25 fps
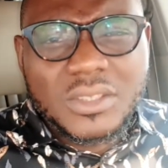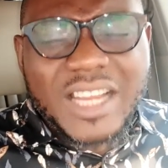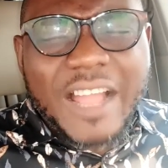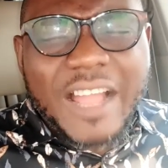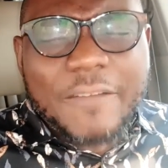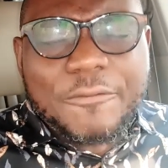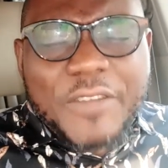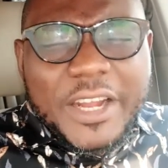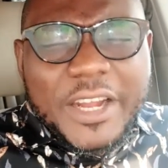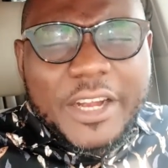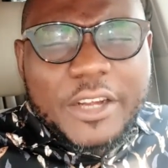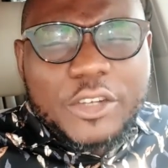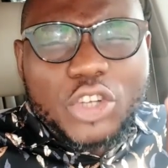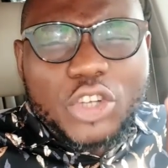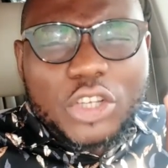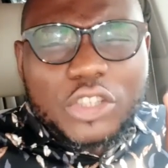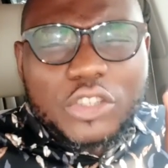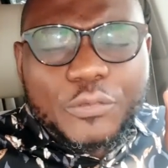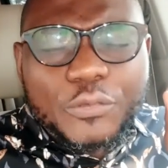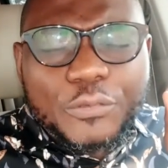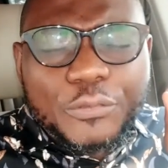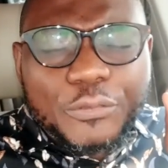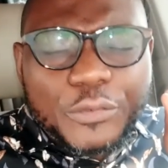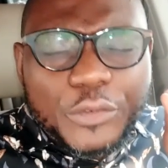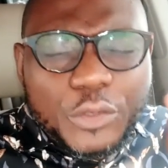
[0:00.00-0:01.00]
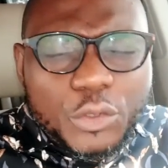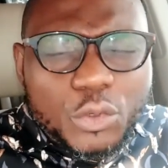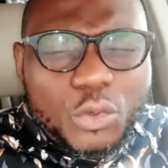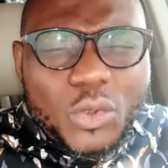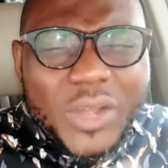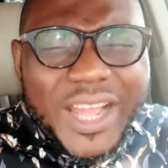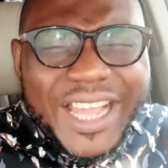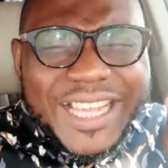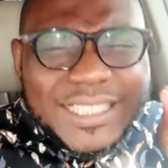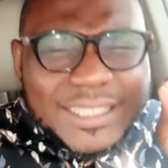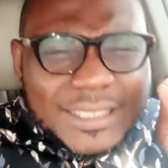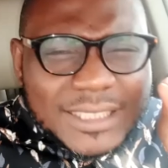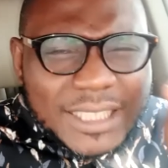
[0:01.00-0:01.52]
There are very just
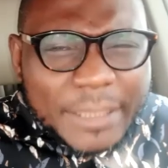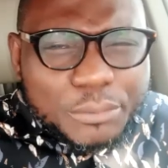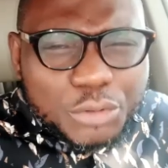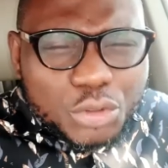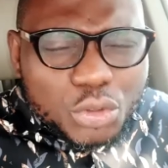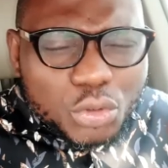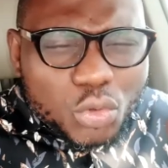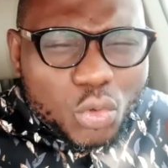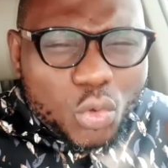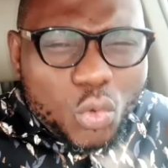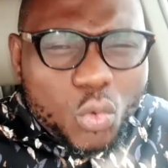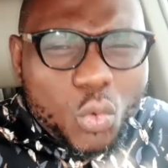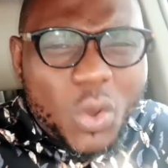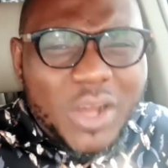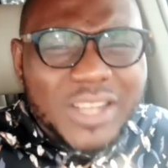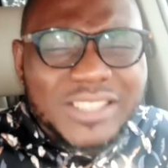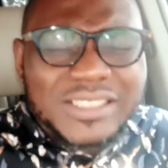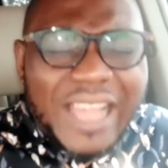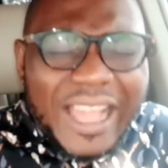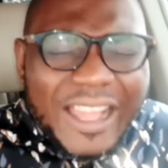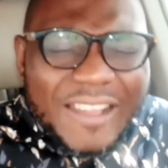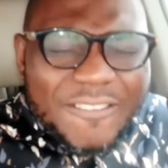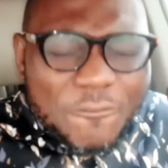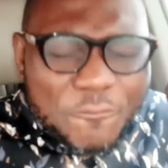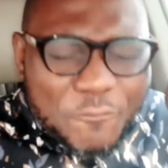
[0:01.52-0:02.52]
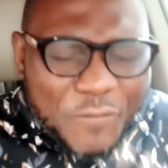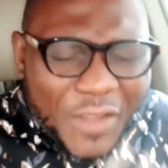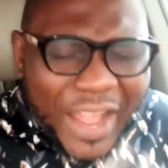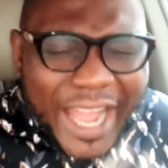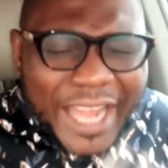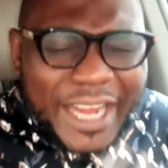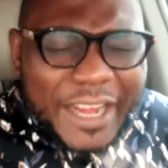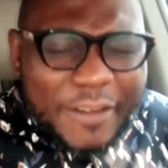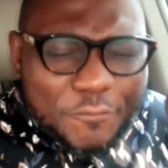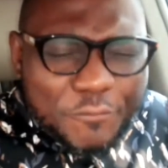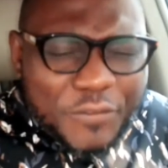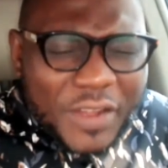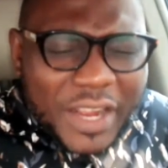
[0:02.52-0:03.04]
few exceptional ones.
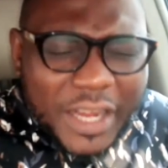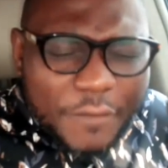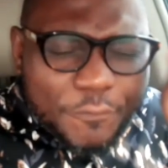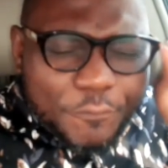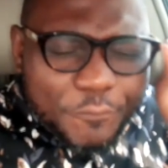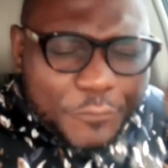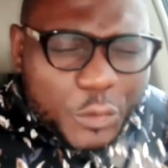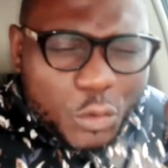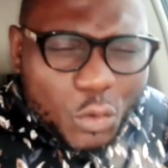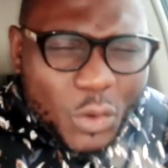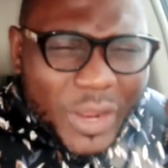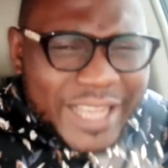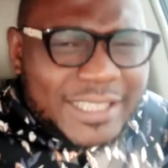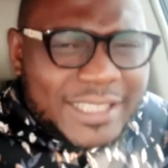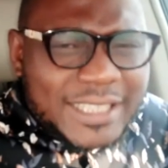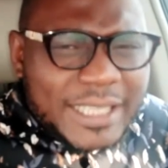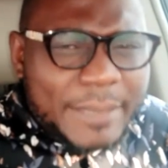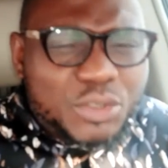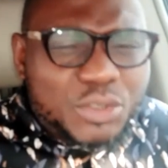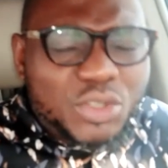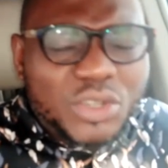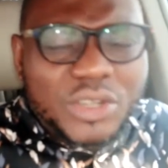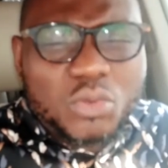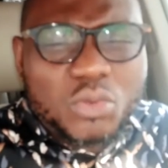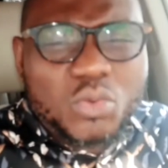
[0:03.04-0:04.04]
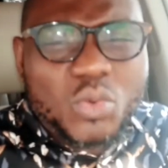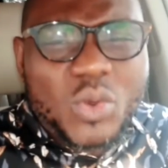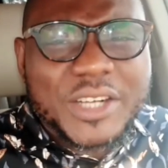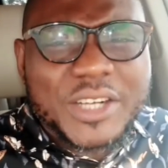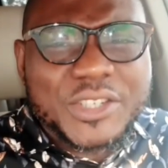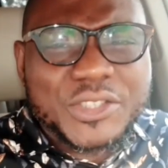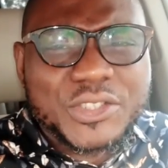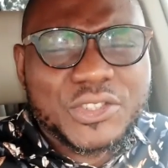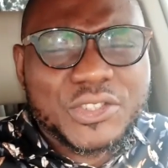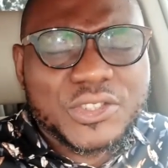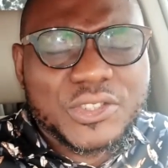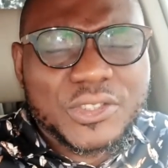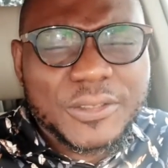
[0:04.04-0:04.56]
Very, very few exceptional
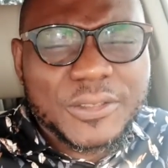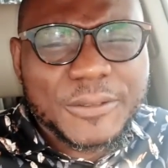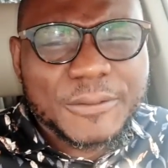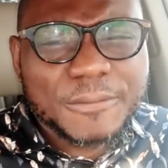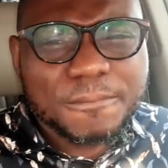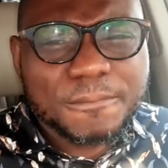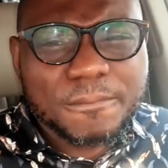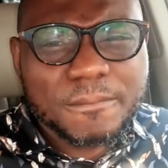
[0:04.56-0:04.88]
ones.